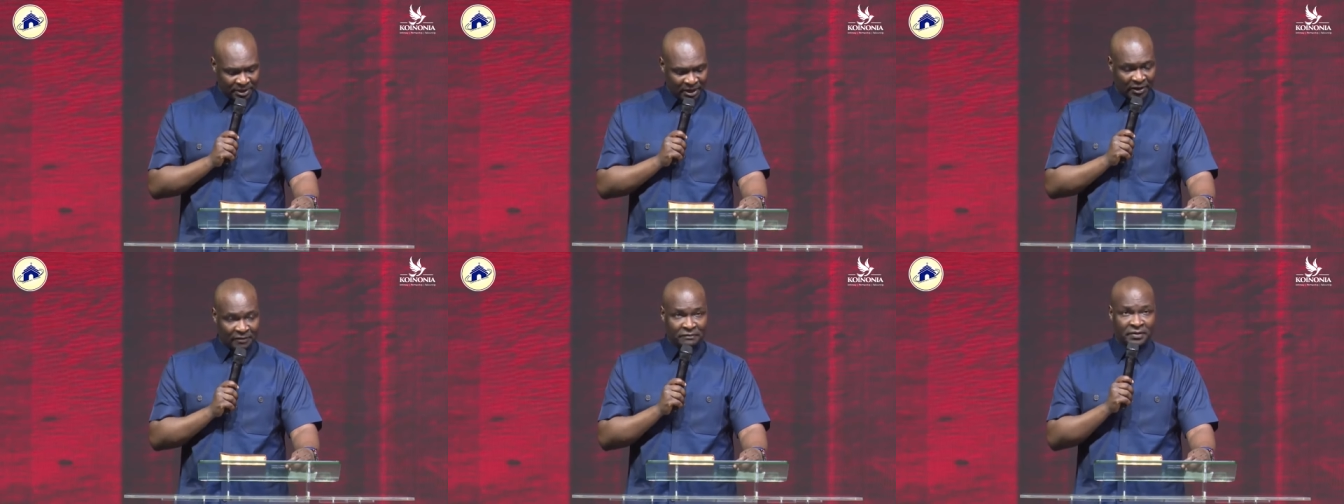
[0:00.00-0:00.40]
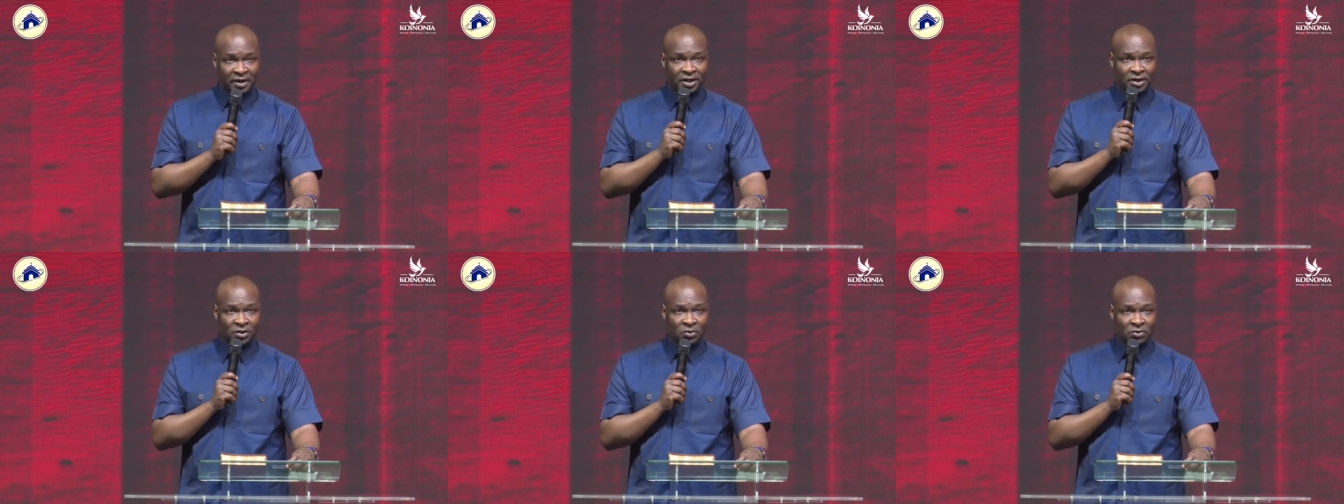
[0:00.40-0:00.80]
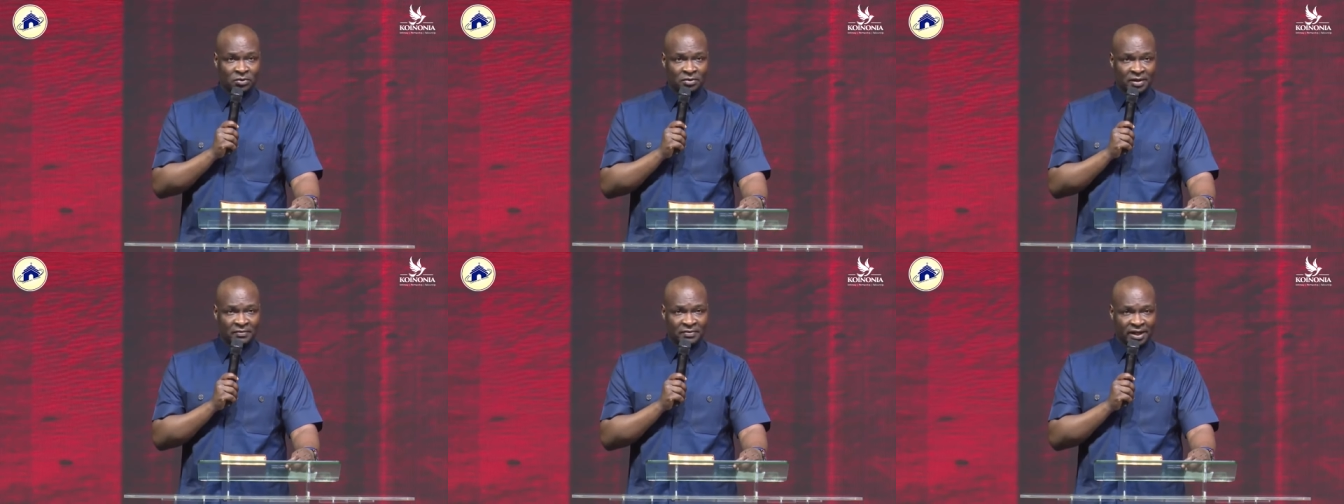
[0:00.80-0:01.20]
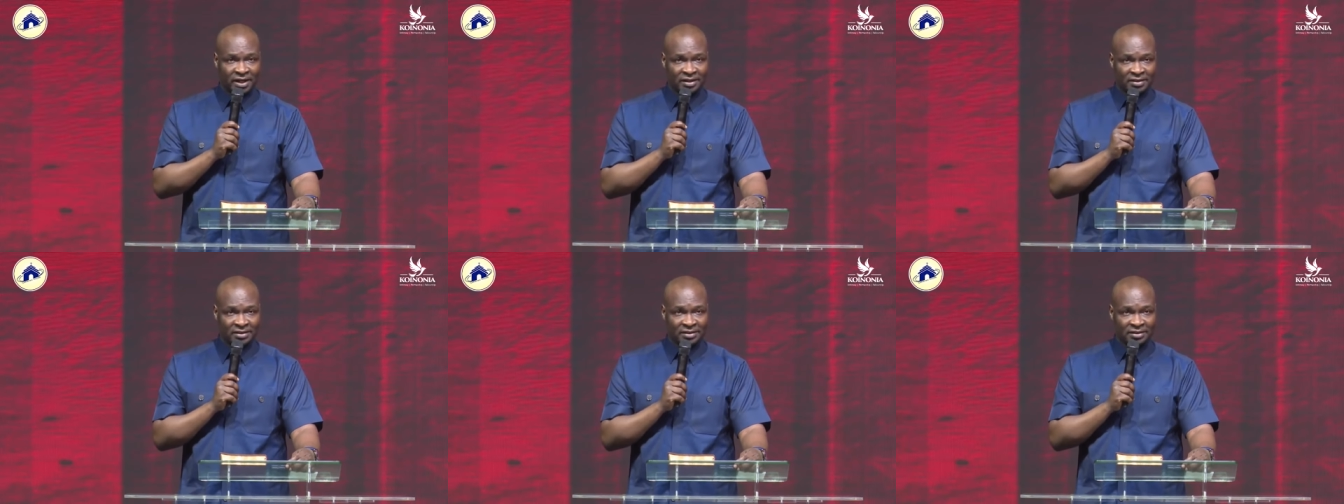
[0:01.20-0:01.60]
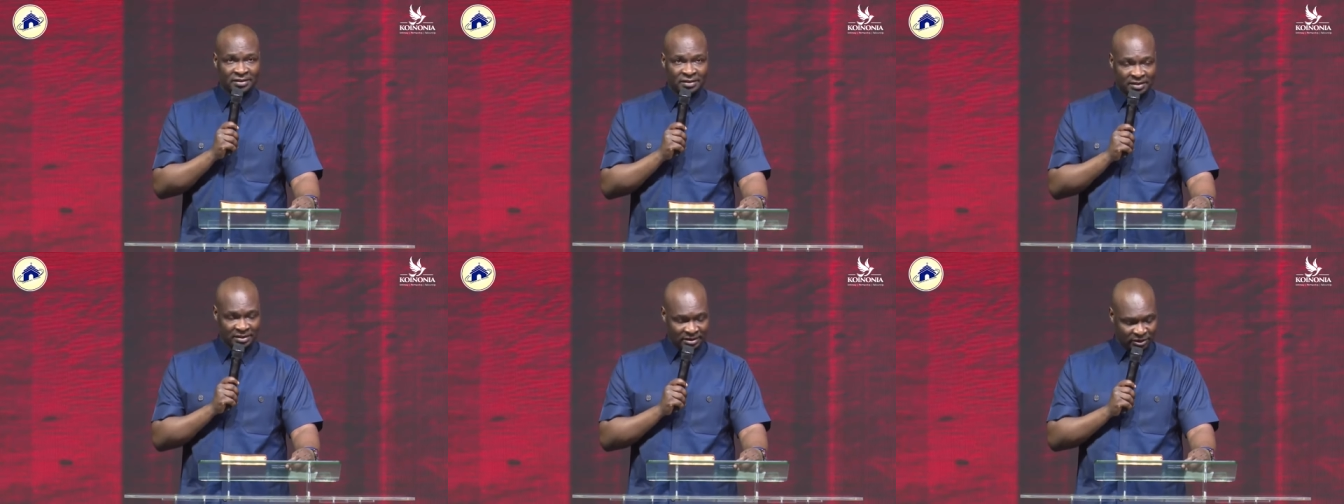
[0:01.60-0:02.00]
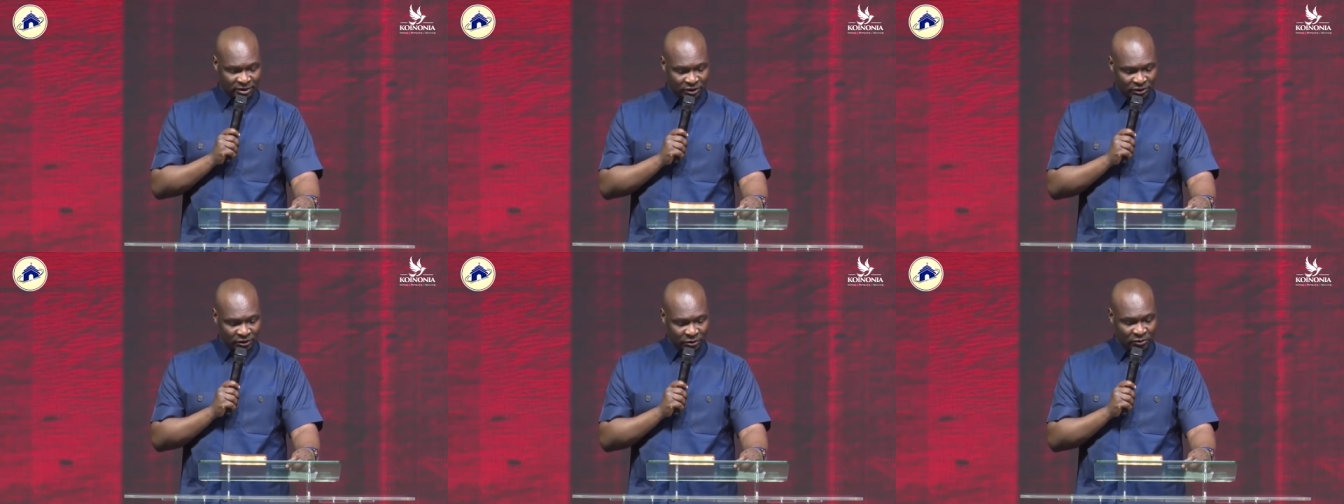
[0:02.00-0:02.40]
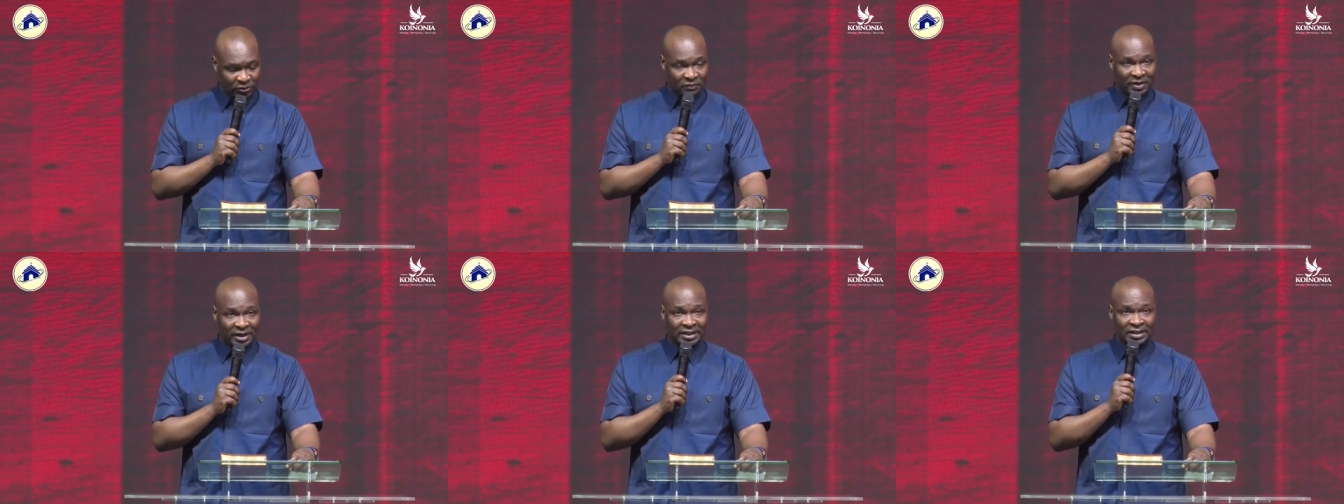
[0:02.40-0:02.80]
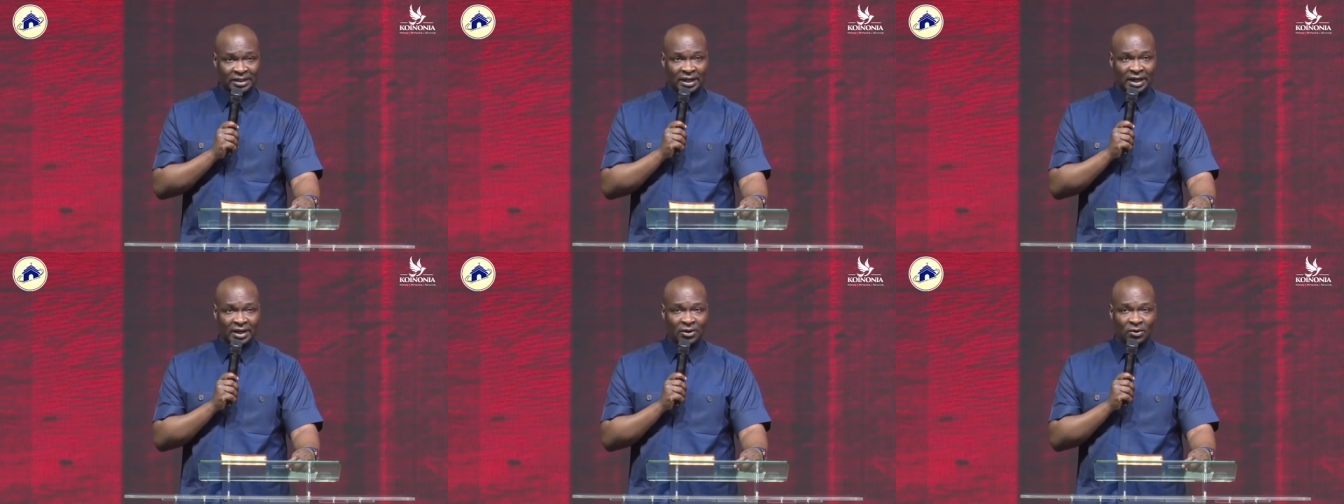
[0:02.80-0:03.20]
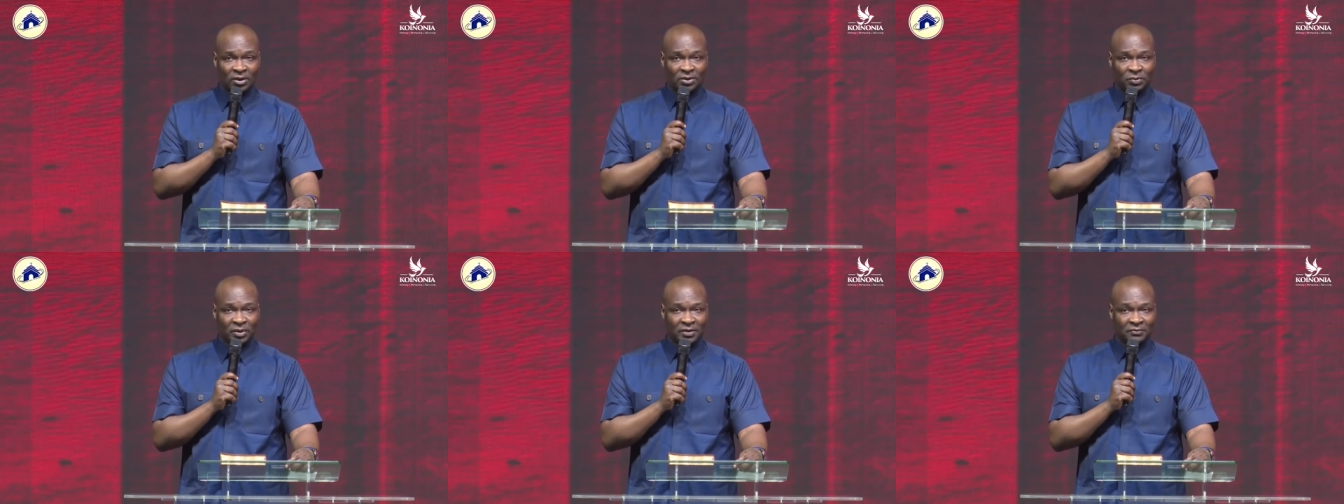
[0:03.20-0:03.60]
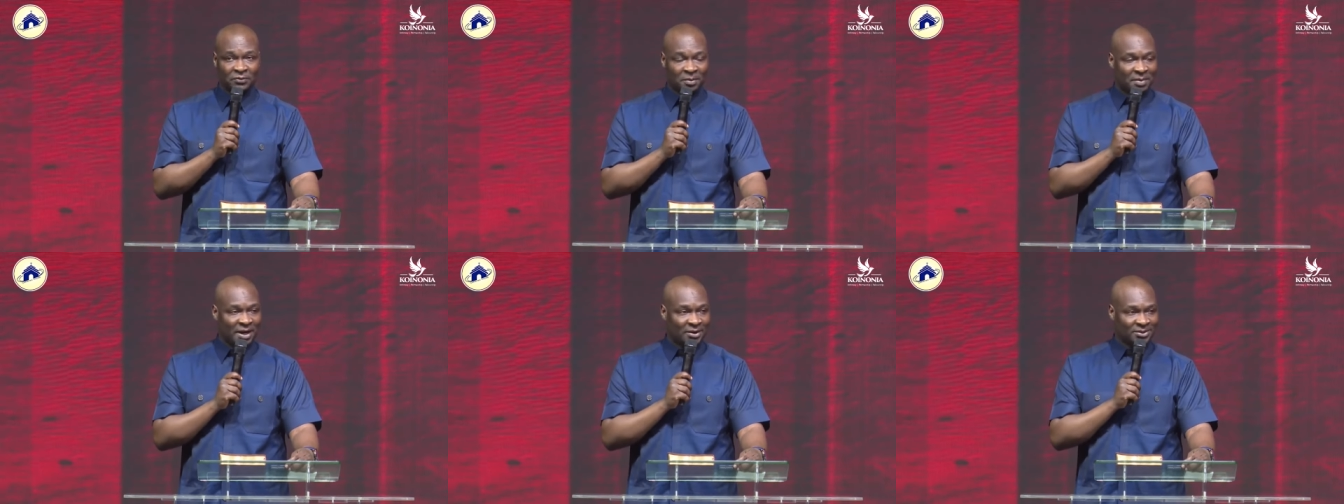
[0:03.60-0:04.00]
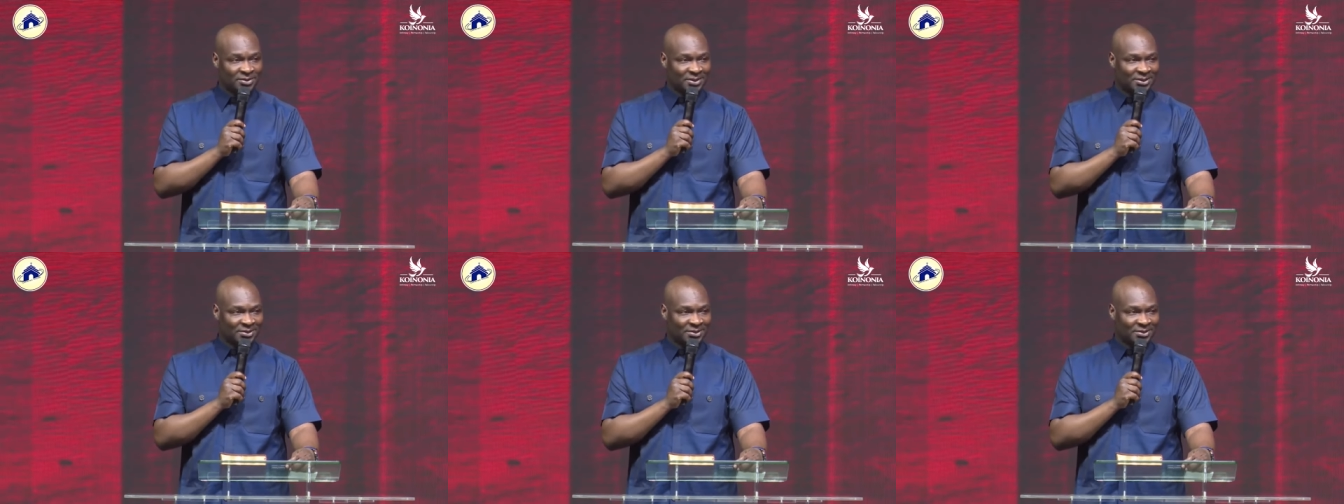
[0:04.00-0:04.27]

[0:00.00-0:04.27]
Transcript: our very own Reverend Yusuf Akila, all the way from House on the